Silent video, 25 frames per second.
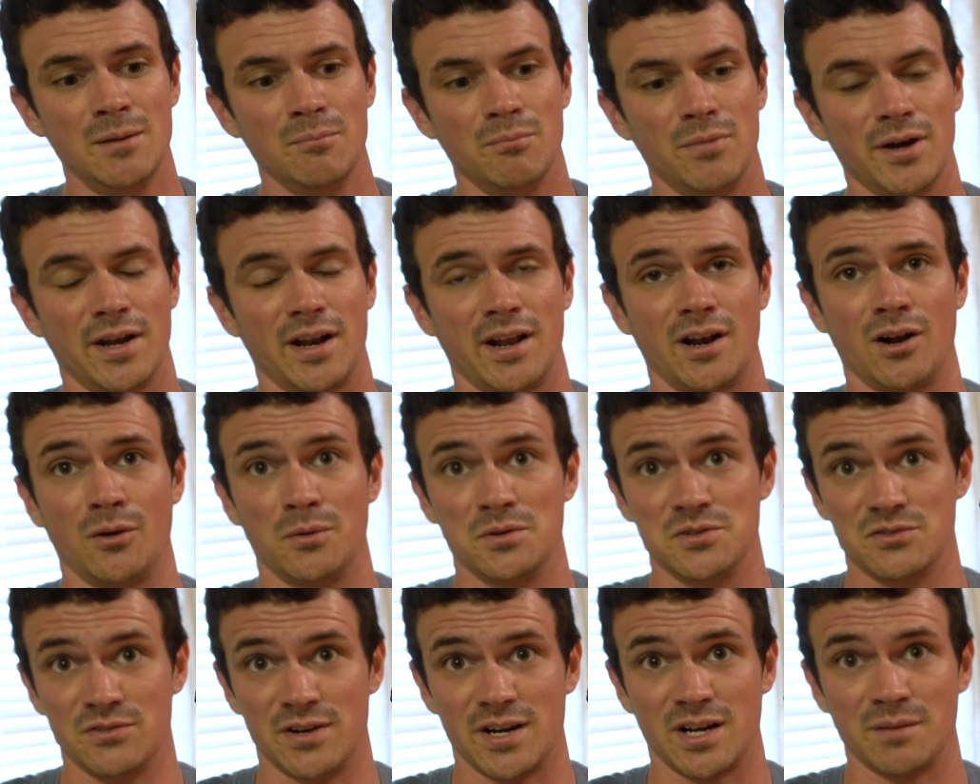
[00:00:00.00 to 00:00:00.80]
But I'd
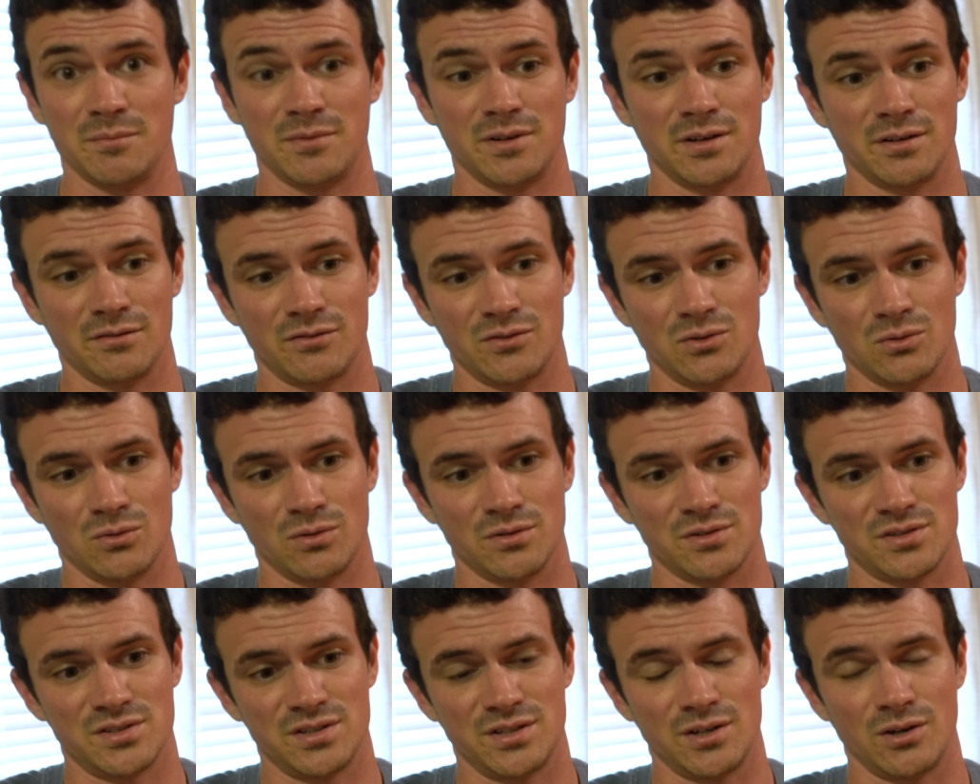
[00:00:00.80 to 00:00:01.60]
always recommend, of
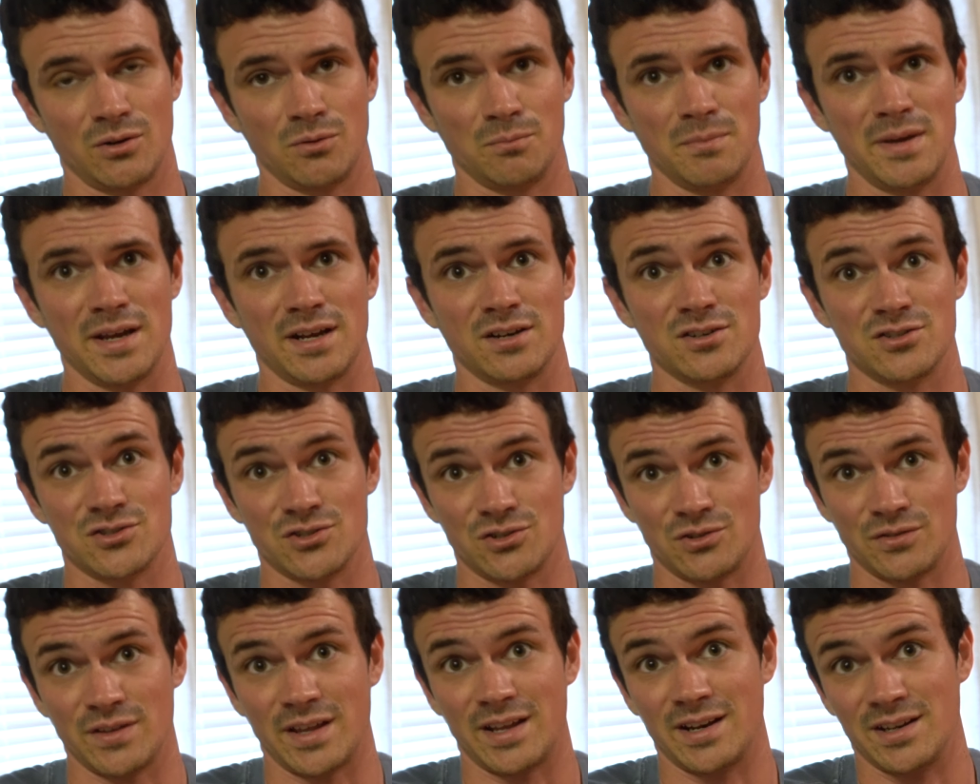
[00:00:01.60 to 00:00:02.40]
course, making
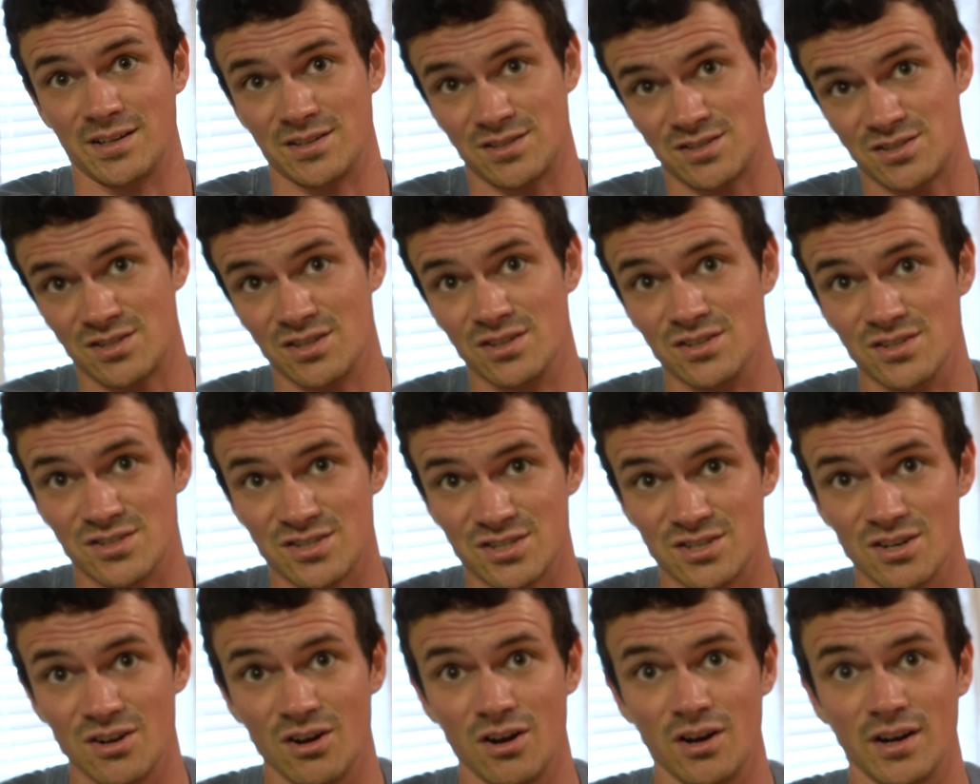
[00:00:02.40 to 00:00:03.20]
sure that it's
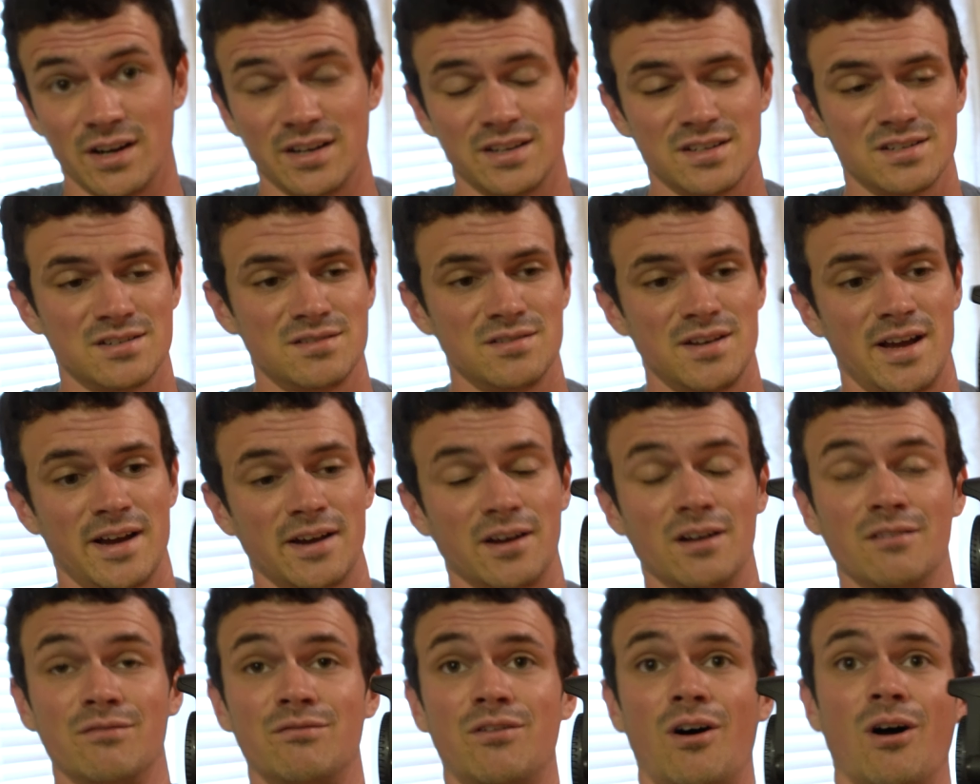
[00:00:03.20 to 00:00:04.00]
snug and not
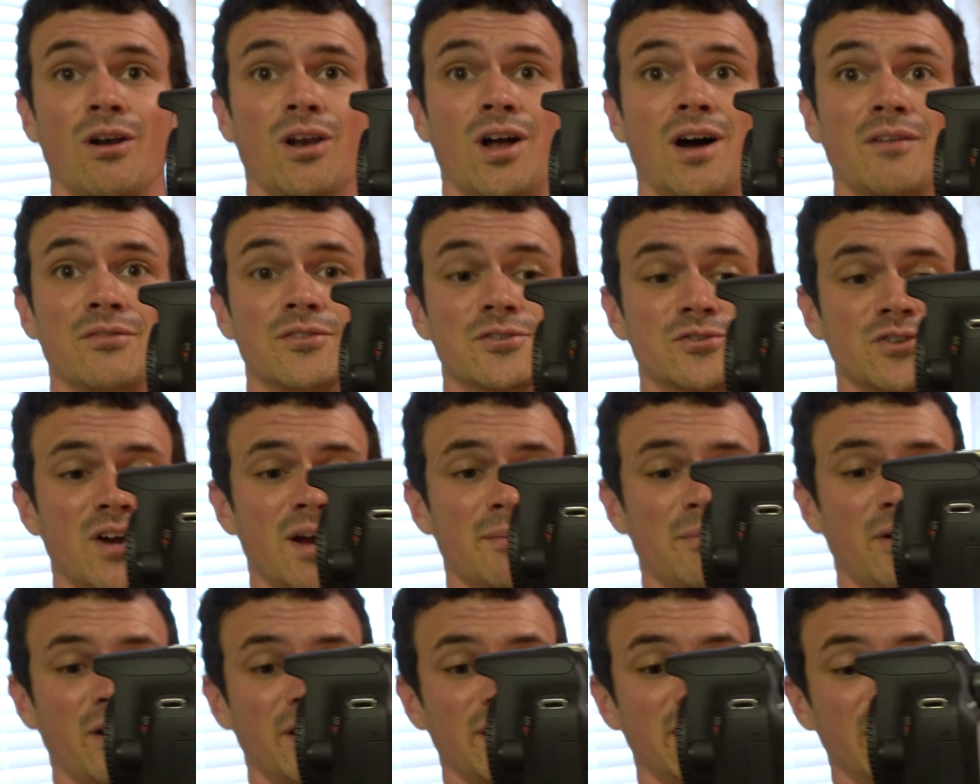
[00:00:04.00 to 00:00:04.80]
going to fall off the
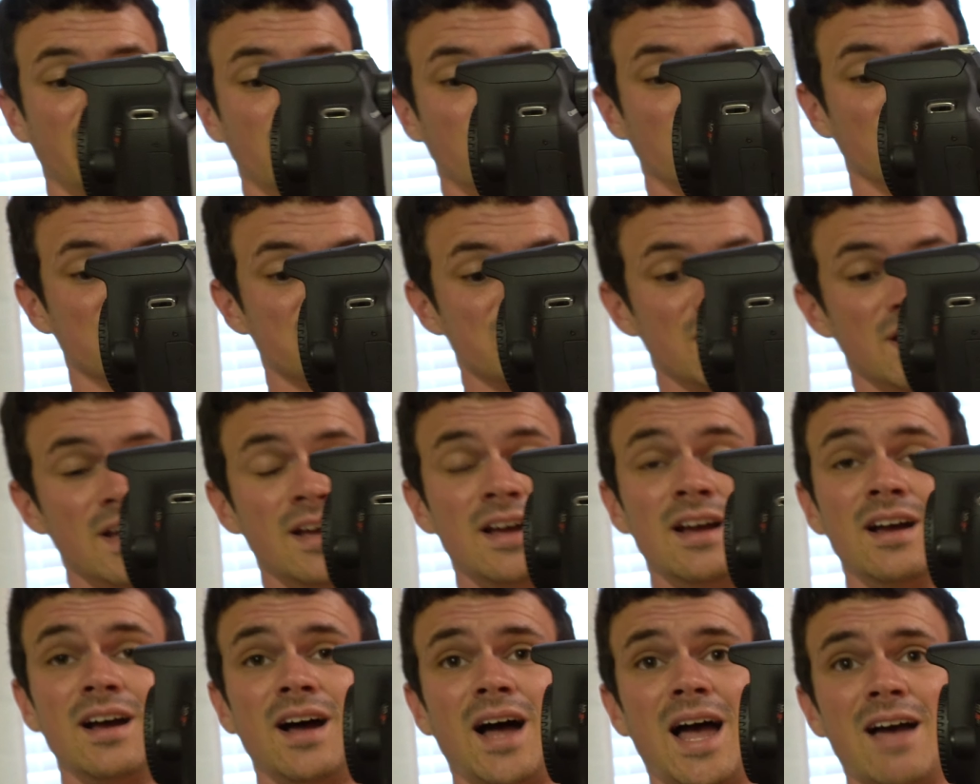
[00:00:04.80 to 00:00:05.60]
tripod head, which
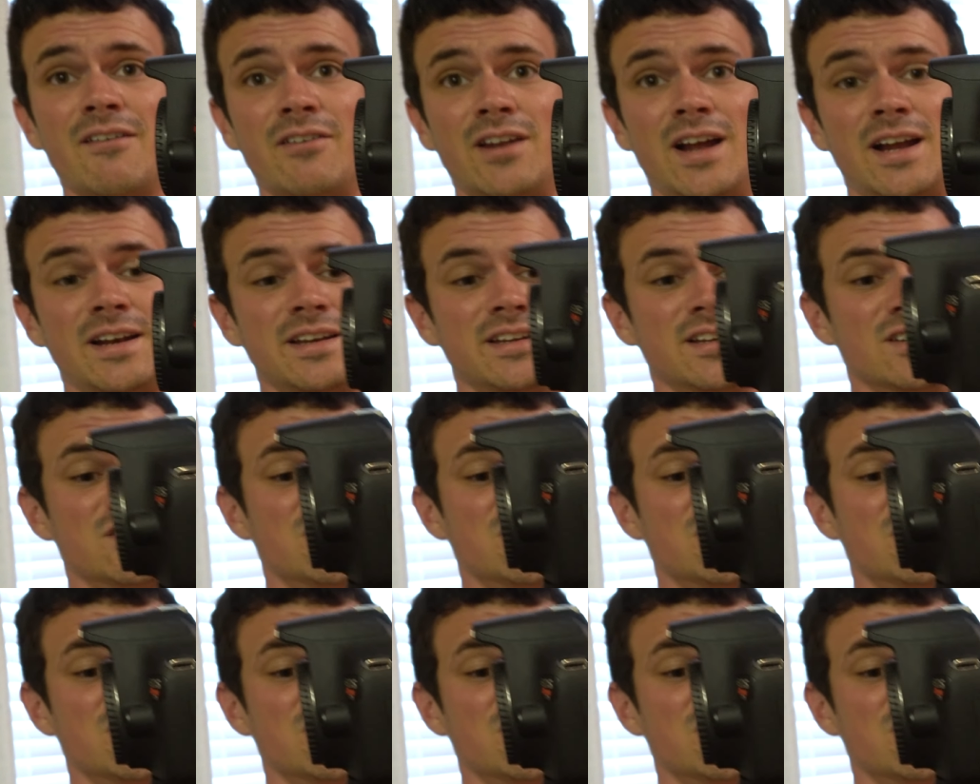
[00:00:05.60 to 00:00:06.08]
I haven't had any